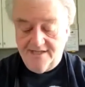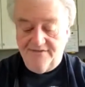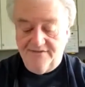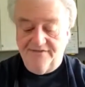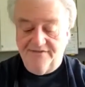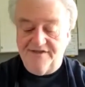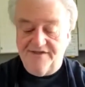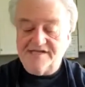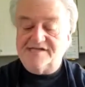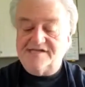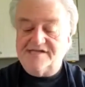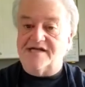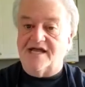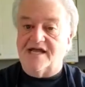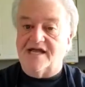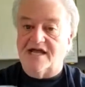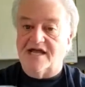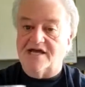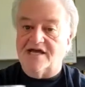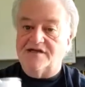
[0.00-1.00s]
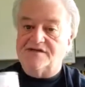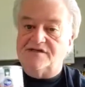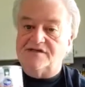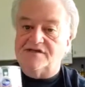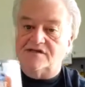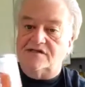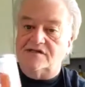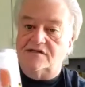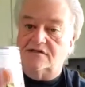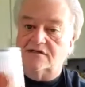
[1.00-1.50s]
This
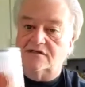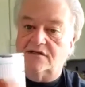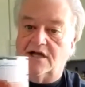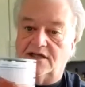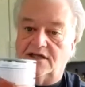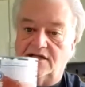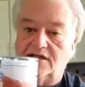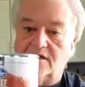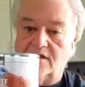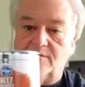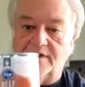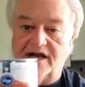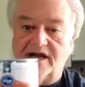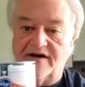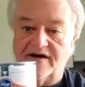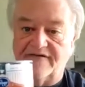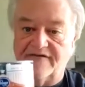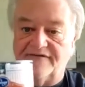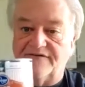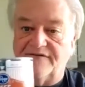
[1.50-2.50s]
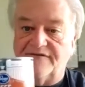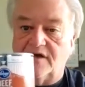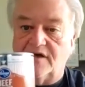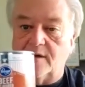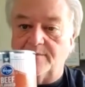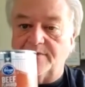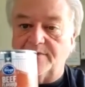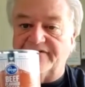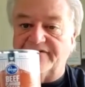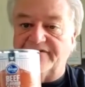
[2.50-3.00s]
is a
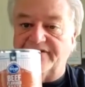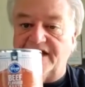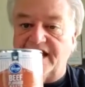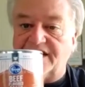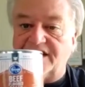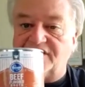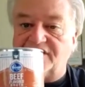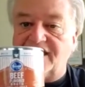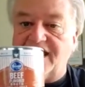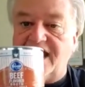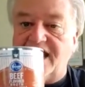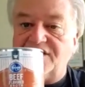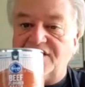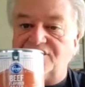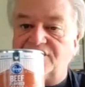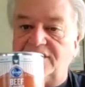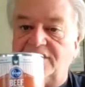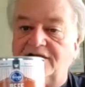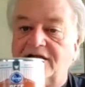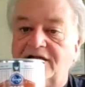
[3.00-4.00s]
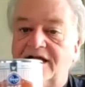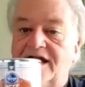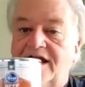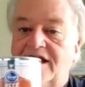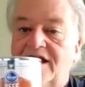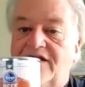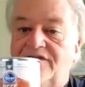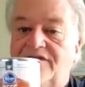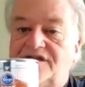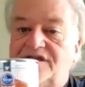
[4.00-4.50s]
bit of an education.
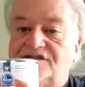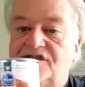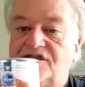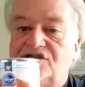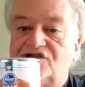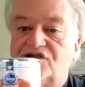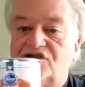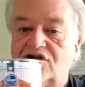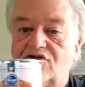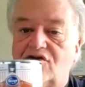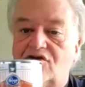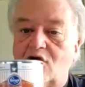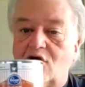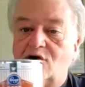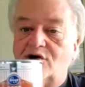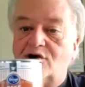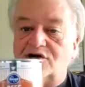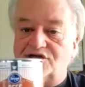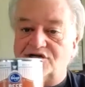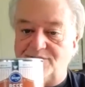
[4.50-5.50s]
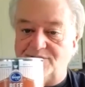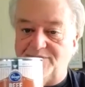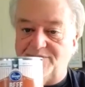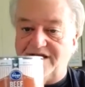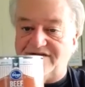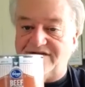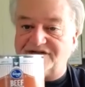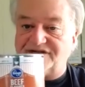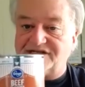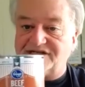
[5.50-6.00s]
This is Kroger's
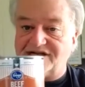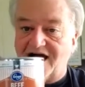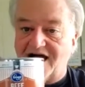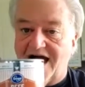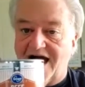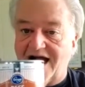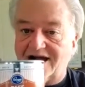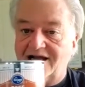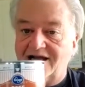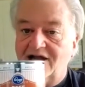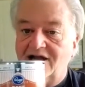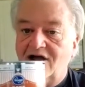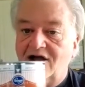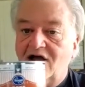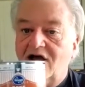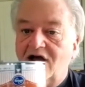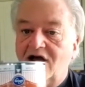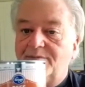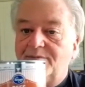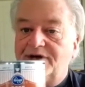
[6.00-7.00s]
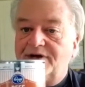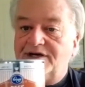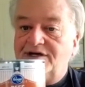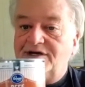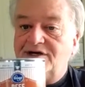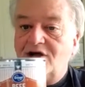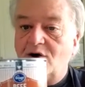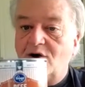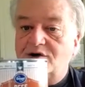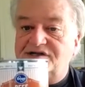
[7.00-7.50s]
beef stock, but
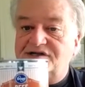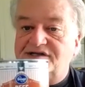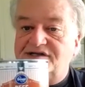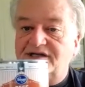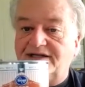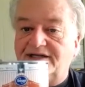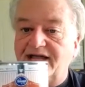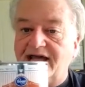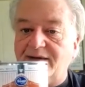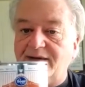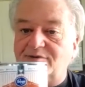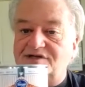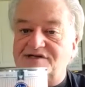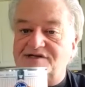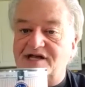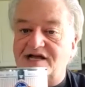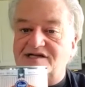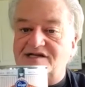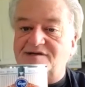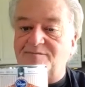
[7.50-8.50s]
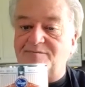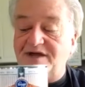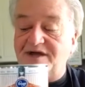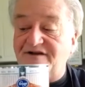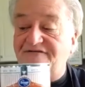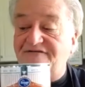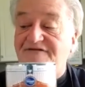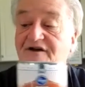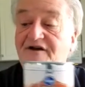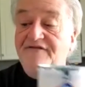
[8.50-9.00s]
notice the label says
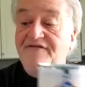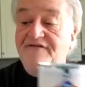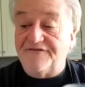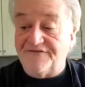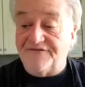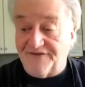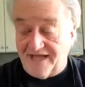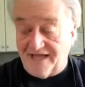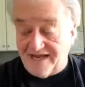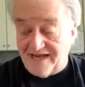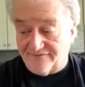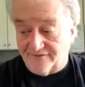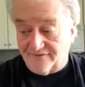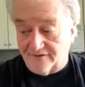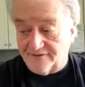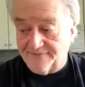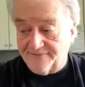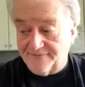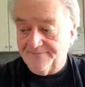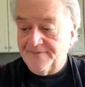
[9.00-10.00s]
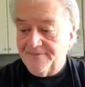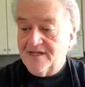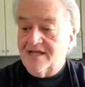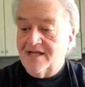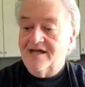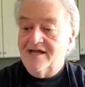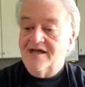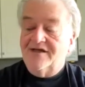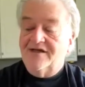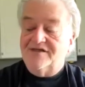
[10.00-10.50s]
beef flavor.
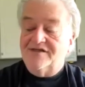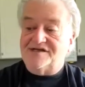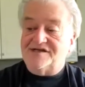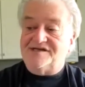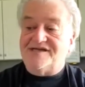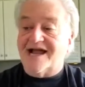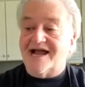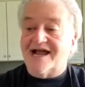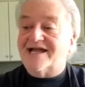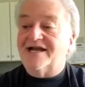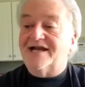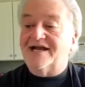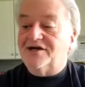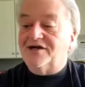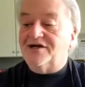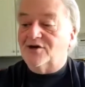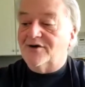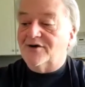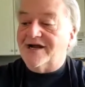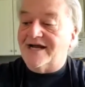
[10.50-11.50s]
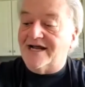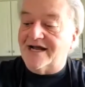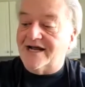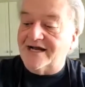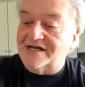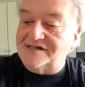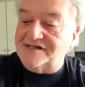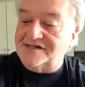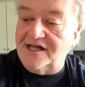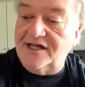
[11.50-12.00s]
The second
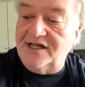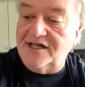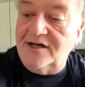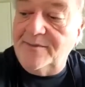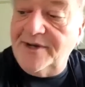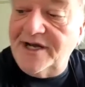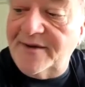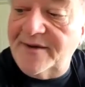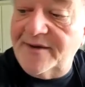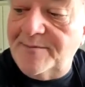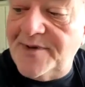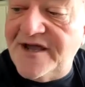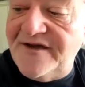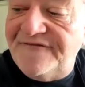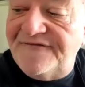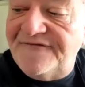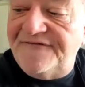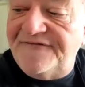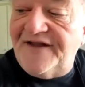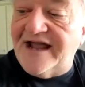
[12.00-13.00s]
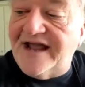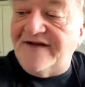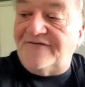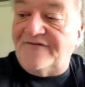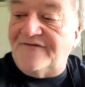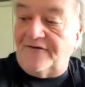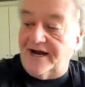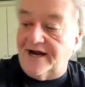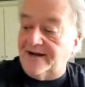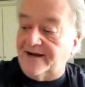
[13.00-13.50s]
ingredient is a little bit of beef
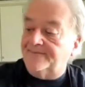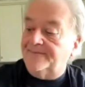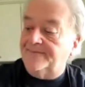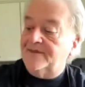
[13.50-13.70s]
flavoring.